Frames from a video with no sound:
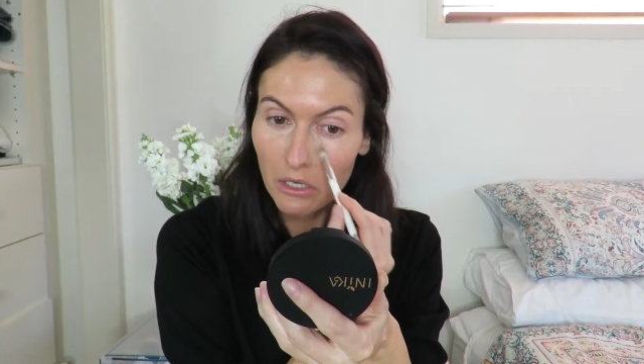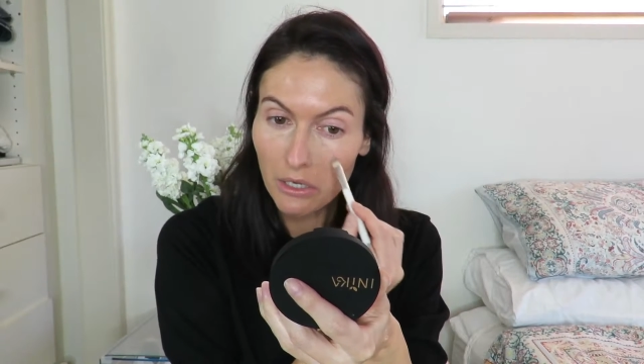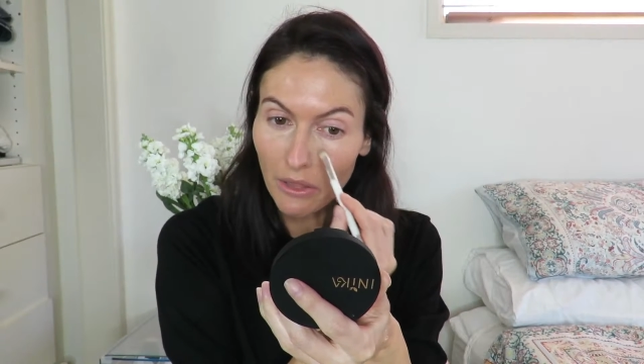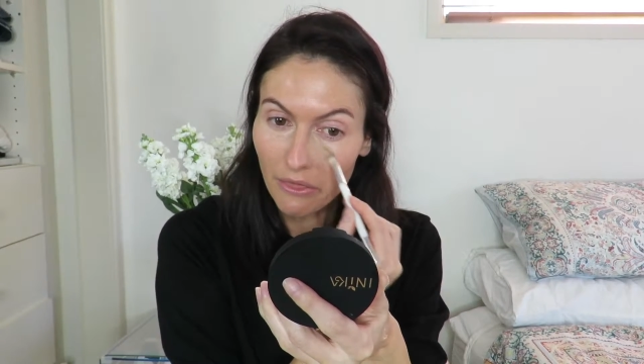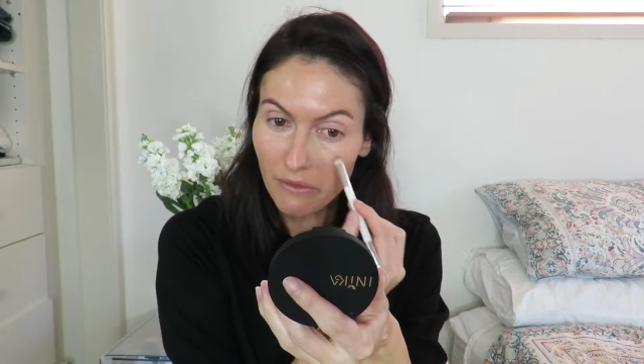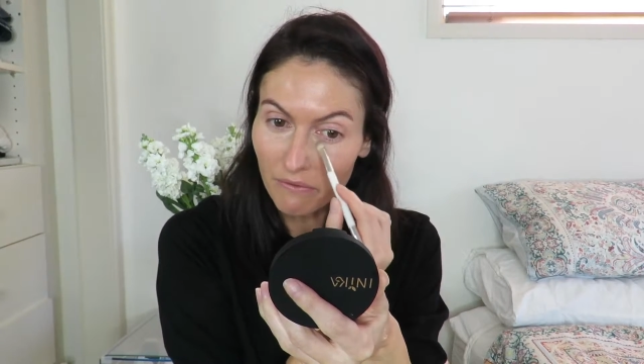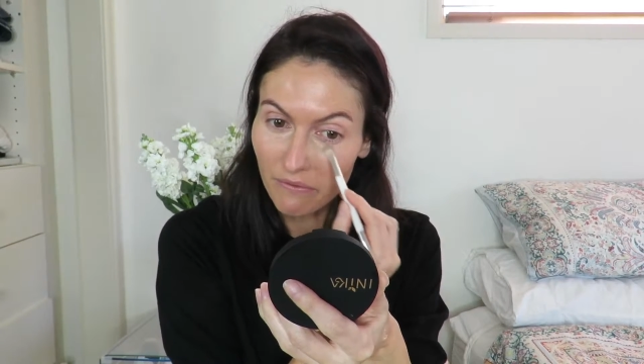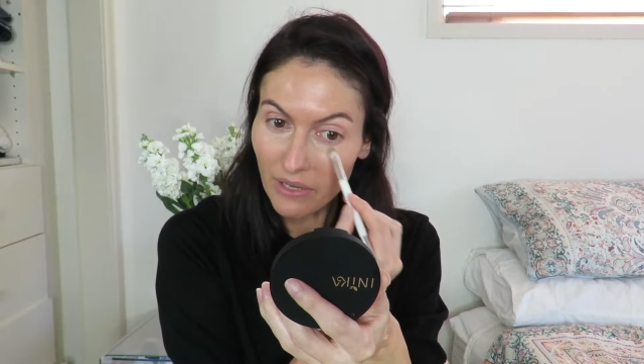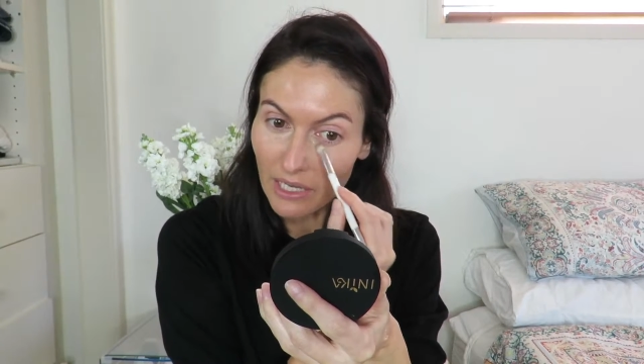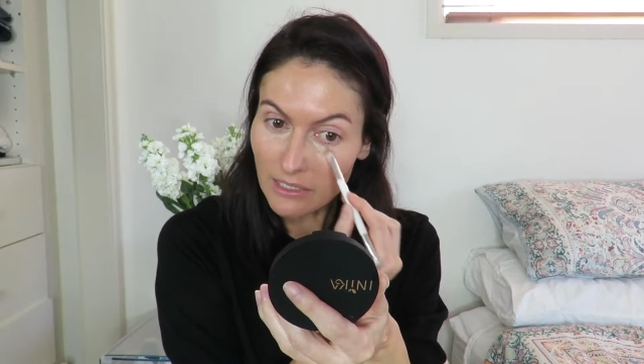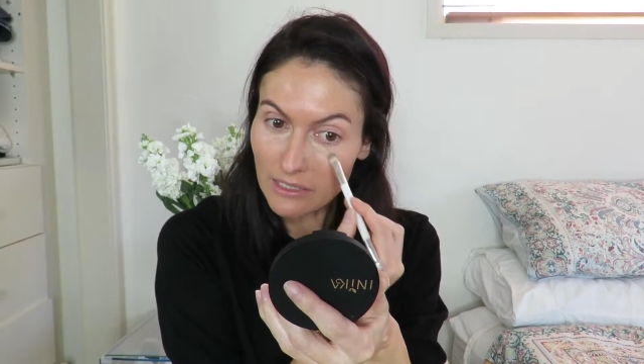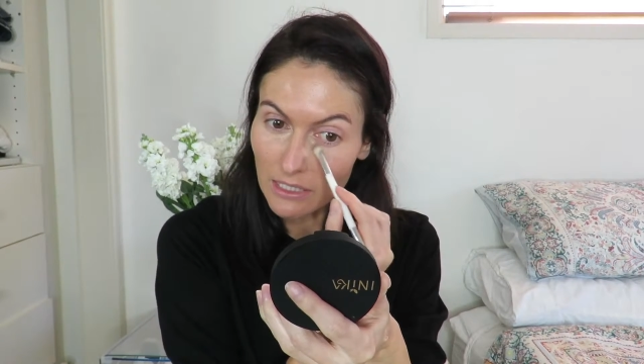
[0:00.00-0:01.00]
Nothing
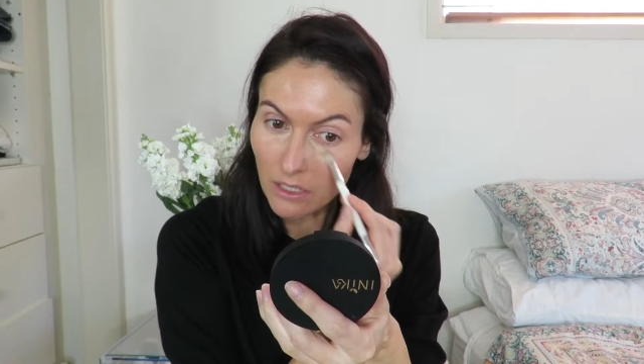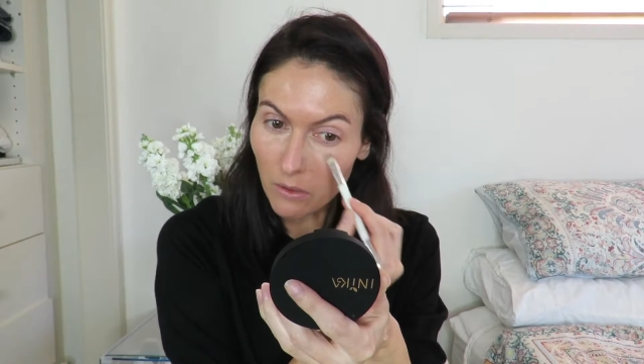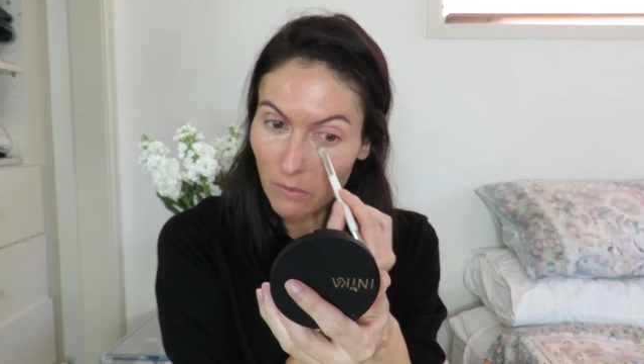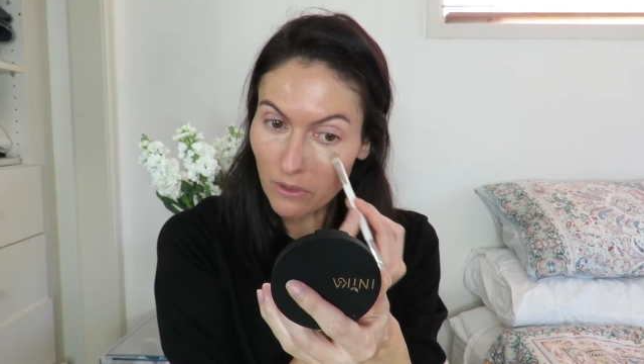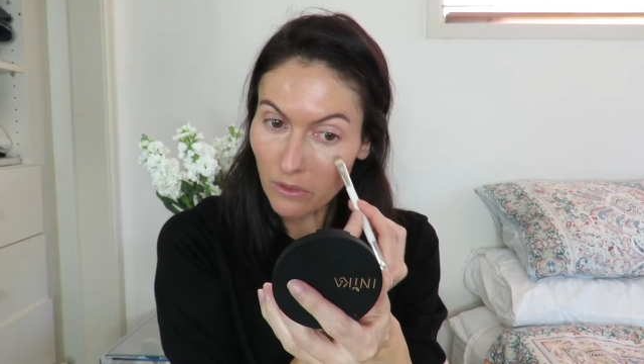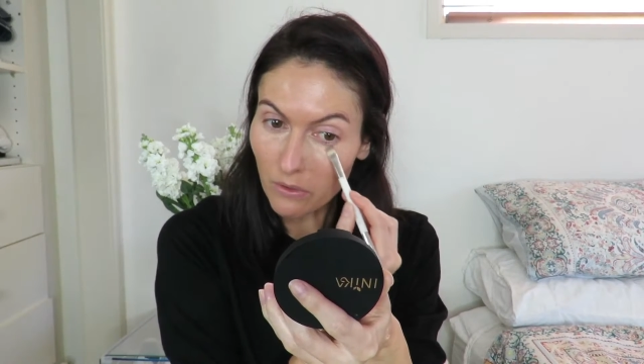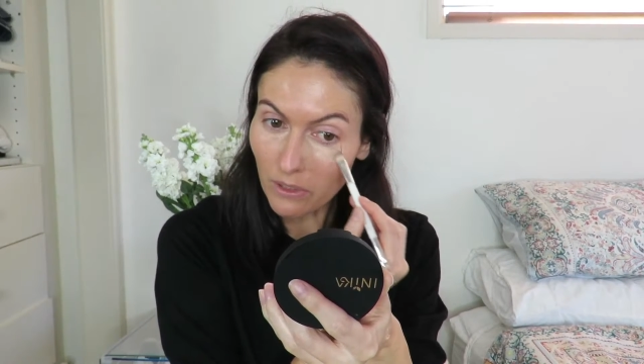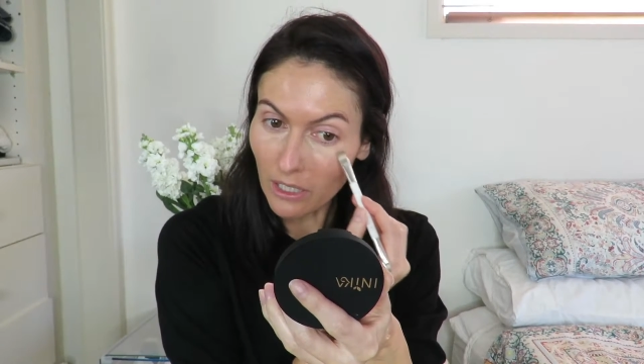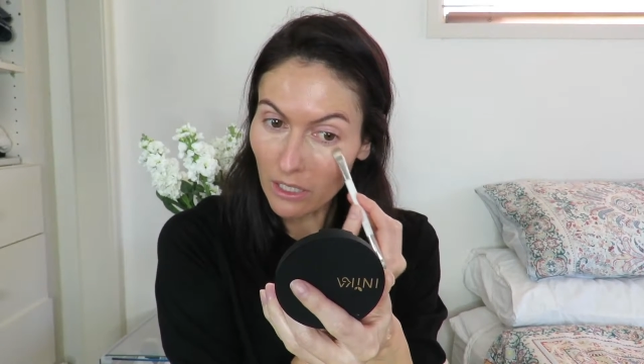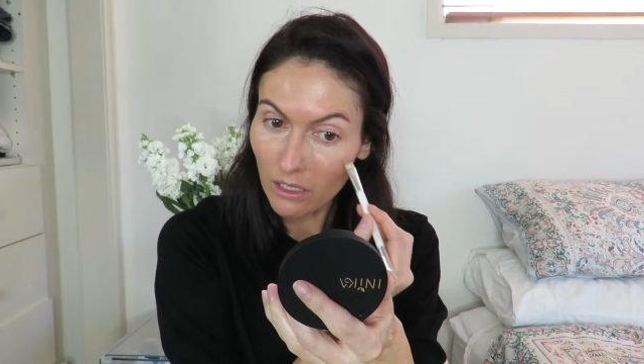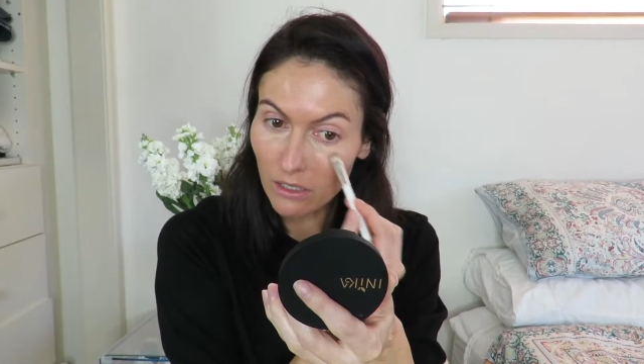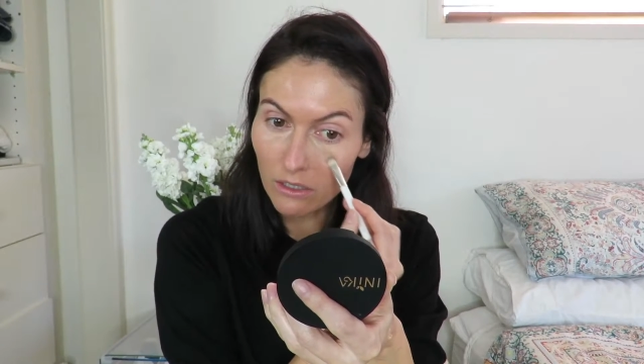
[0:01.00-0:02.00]
fancy going on
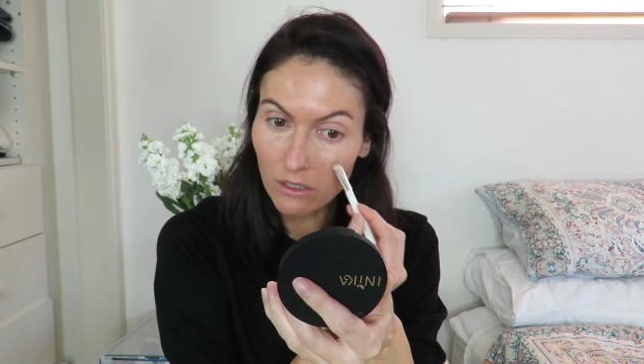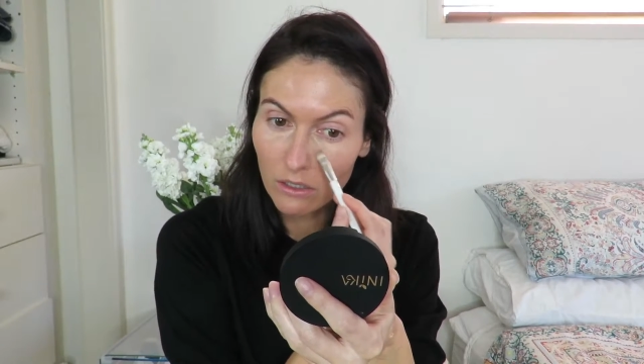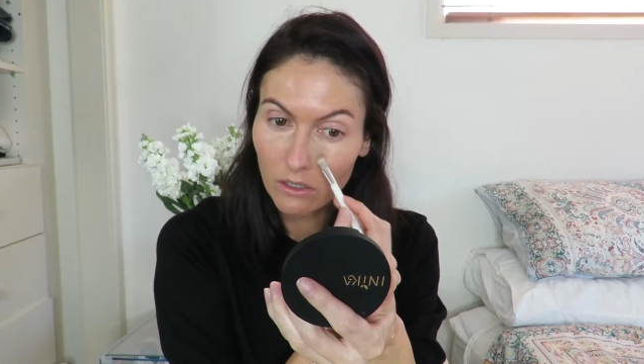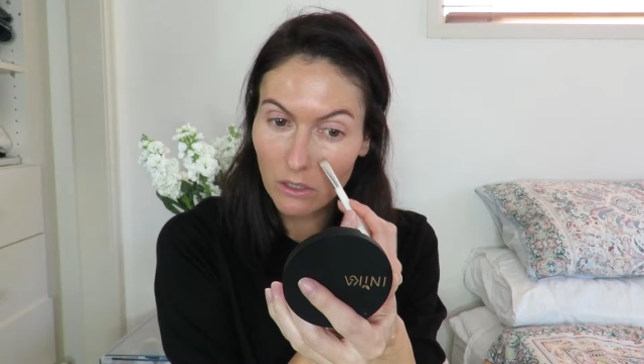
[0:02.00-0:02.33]
here.